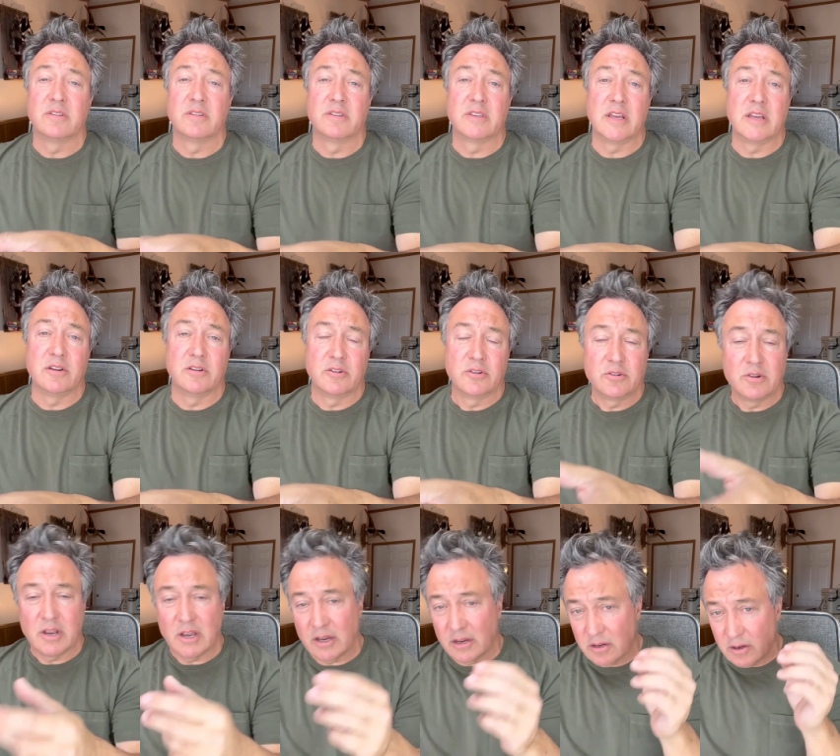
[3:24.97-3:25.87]
stay on
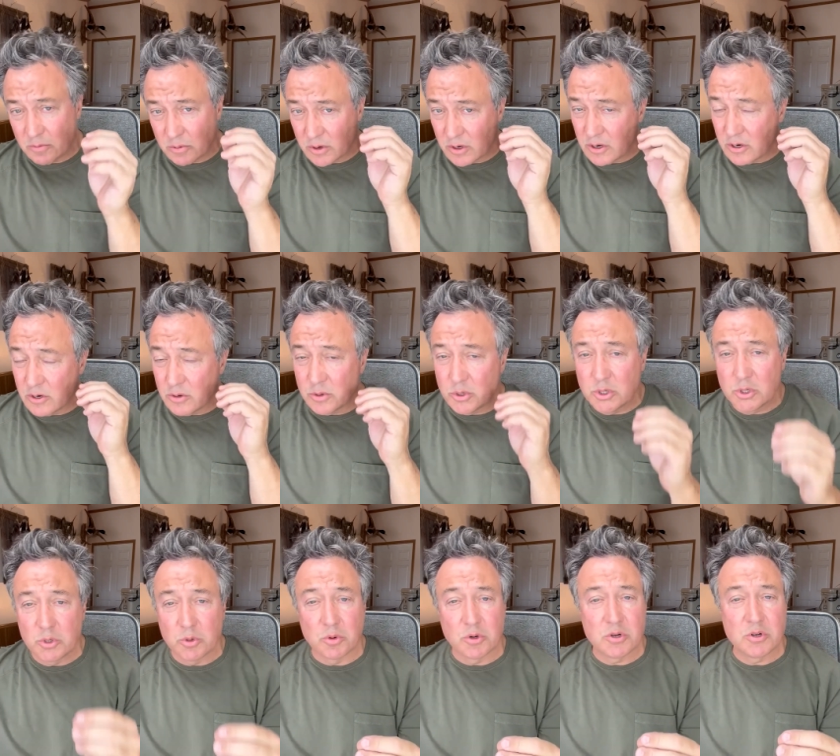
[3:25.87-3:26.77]
track. We're going to do
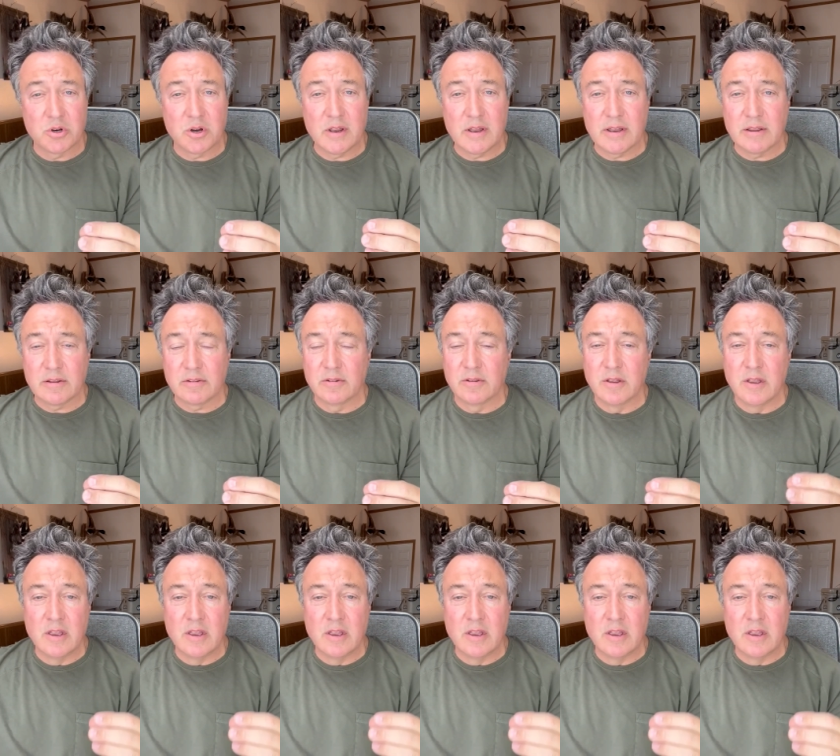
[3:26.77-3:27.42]
short tracks.